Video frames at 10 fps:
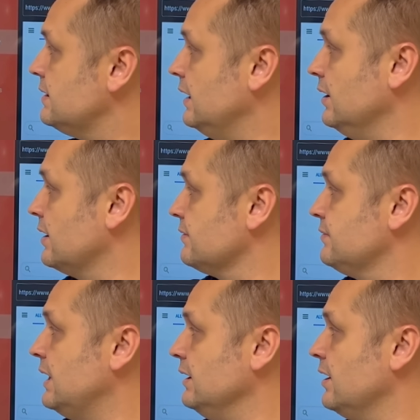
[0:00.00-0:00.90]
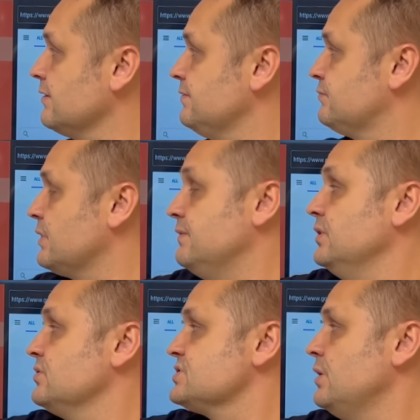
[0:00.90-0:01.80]
A lot of
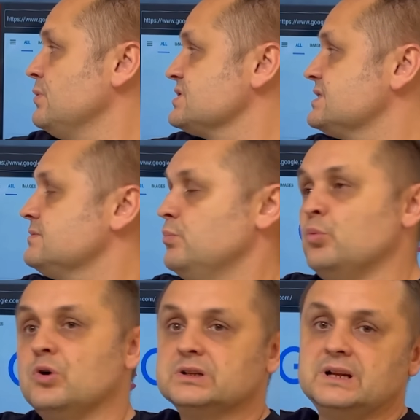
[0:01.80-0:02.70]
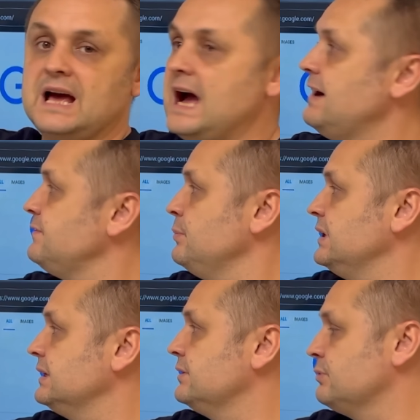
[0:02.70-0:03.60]
reviews, almost more than
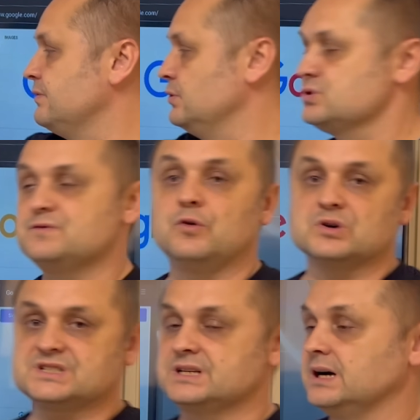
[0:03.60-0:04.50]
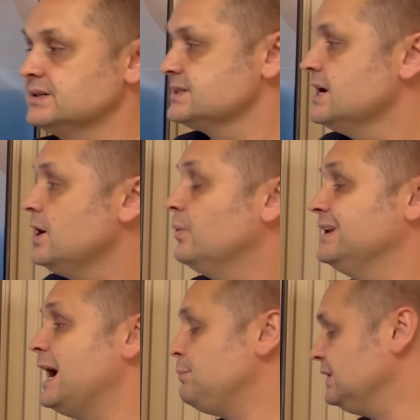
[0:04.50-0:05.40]
500,000 reviews, 4 stars.
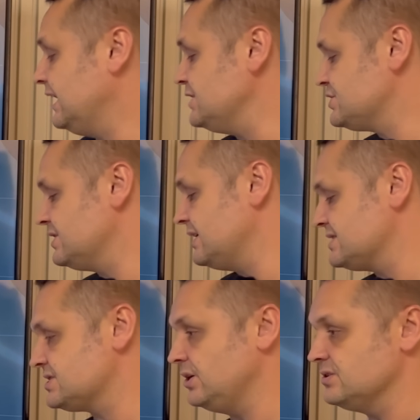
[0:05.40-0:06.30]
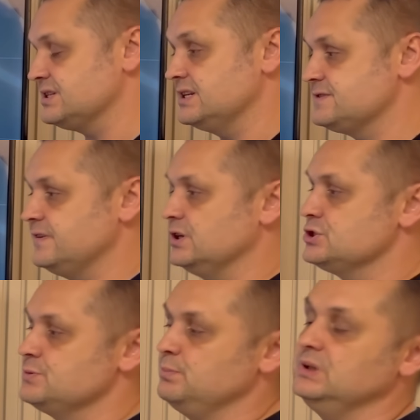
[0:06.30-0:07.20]
When the application installs and it's
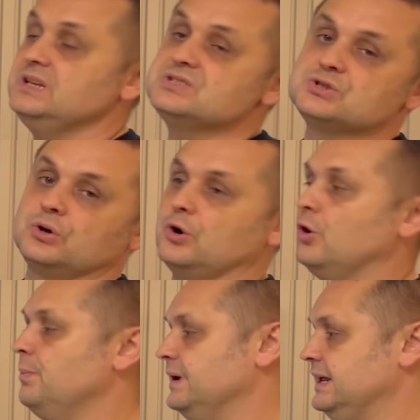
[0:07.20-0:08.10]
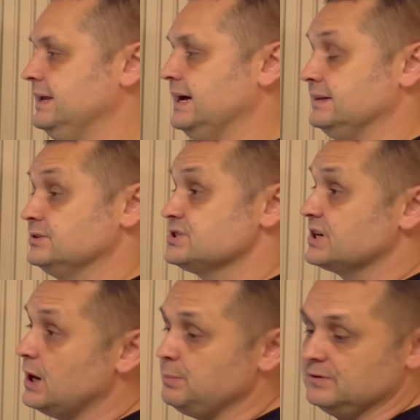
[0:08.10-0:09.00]
finished, please don't open it yet. There's a
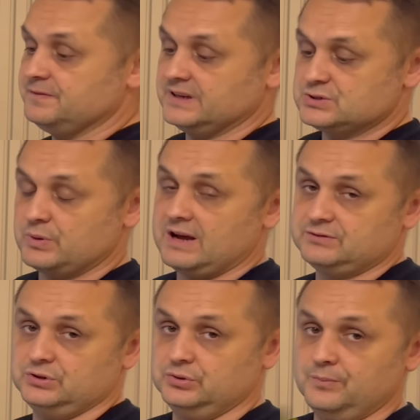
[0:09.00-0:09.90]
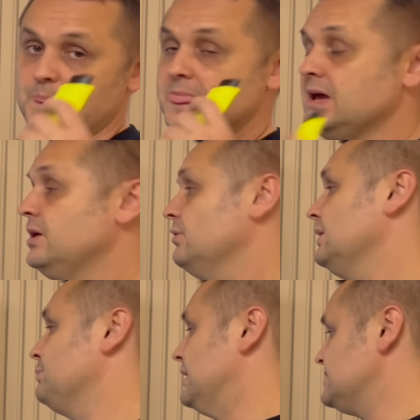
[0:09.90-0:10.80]
couple things we have to do. I'm
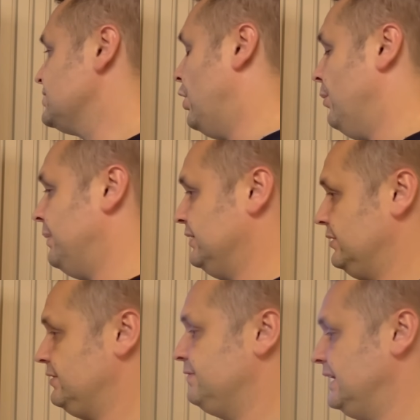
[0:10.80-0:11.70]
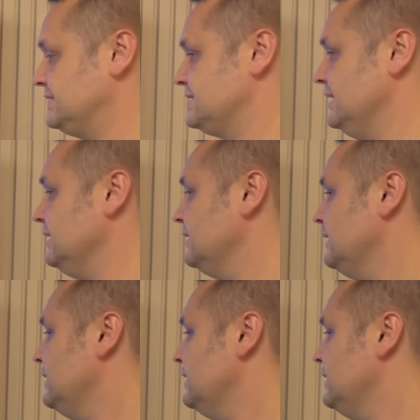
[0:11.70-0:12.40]
going to press the home button on your Fire Stick,